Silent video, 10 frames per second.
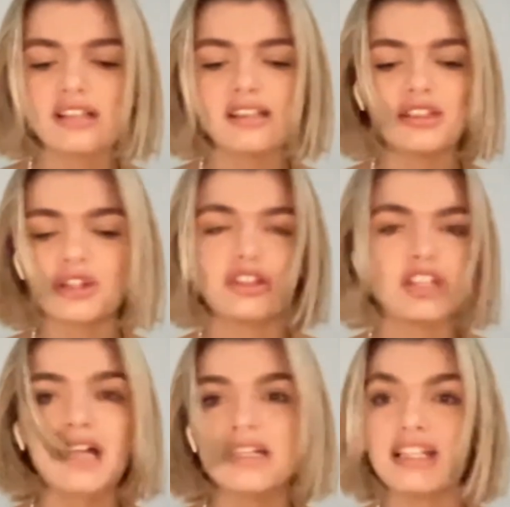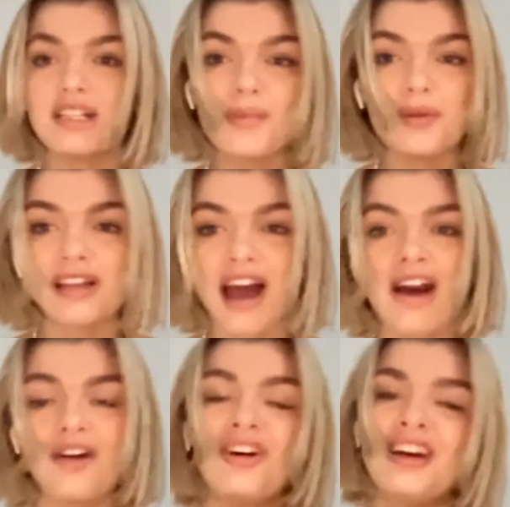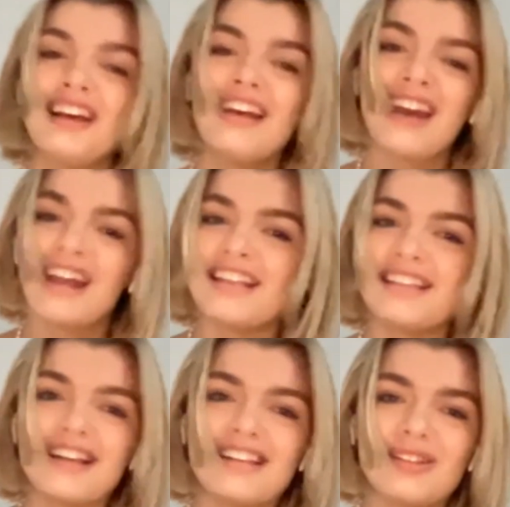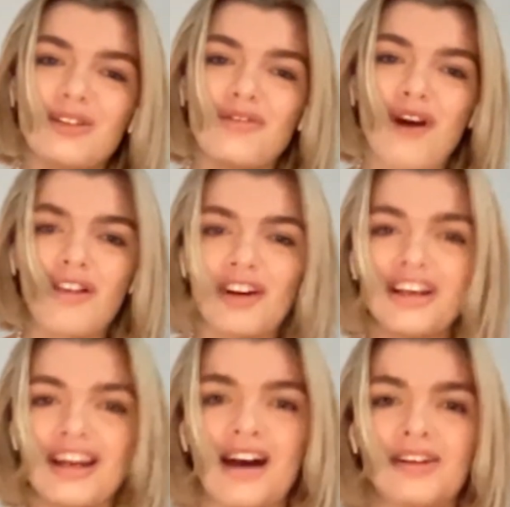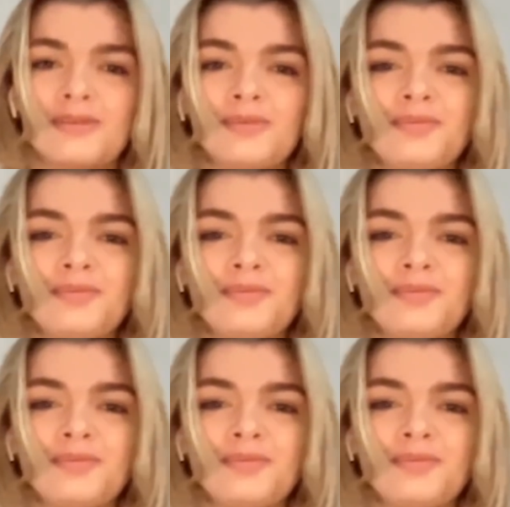I still chat to these people now, and it's so far on now.